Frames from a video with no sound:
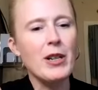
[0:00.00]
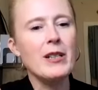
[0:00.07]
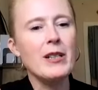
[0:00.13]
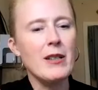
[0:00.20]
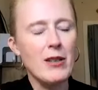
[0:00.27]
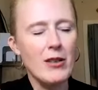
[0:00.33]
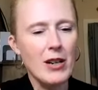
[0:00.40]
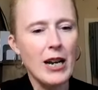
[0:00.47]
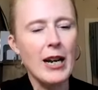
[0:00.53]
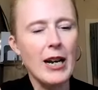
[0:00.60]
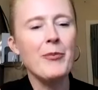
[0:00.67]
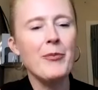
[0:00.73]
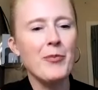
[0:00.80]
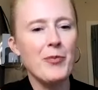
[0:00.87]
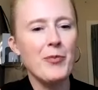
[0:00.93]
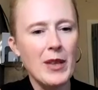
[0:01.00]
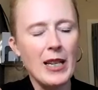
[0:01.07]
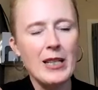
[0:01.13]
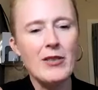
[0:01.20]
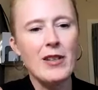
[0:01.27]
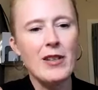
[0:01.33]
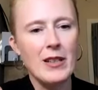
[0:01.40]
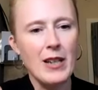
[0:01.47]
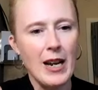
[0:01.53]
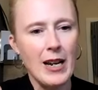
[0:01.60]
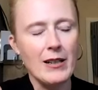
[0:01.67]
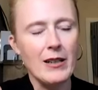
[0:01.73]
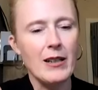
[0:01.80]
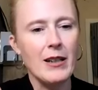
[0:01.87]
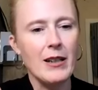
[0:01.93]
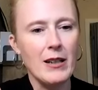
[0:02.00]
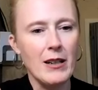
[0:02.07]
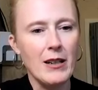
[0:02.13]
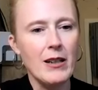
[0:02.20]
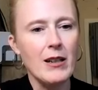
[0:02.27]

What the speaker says: prints. Okay, that's fantastic.